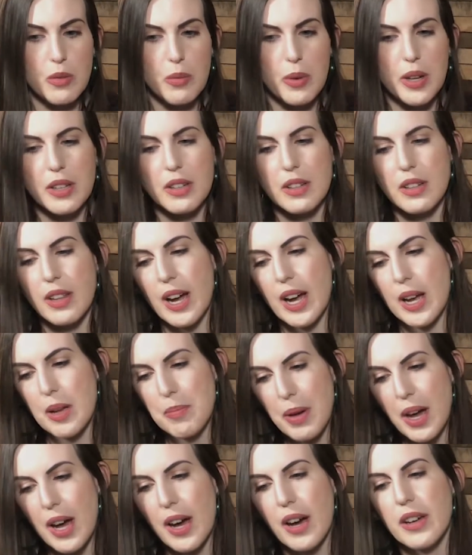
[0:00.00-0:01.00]
when the
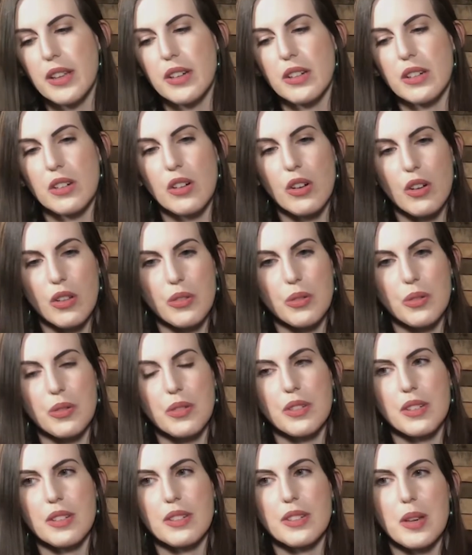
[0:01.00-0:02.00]
iPad and all those
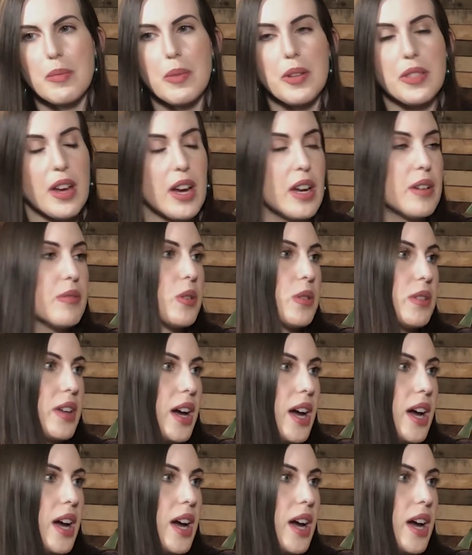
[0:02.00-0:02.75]
things came out, the iPhone, the